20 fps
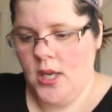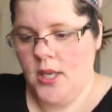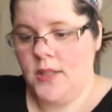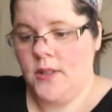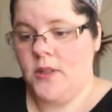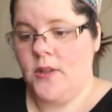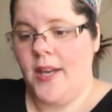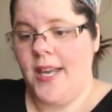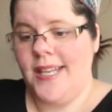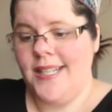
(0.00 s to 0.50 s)

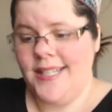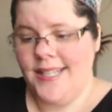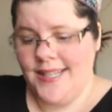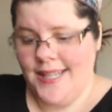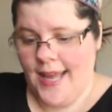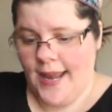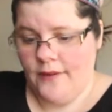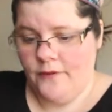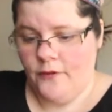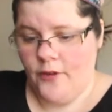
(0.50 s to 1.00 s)
So I did
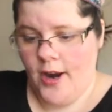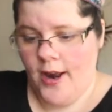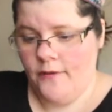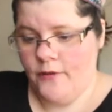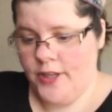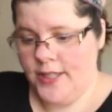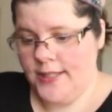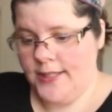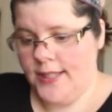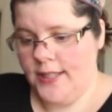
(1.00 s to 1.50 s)
that for
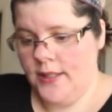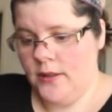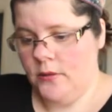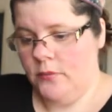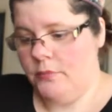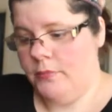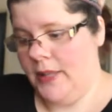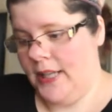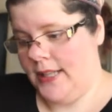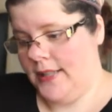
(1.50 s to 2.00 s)
every single
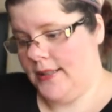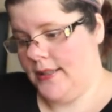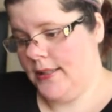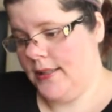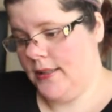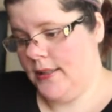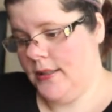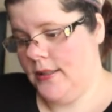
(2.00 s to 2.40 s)
beat.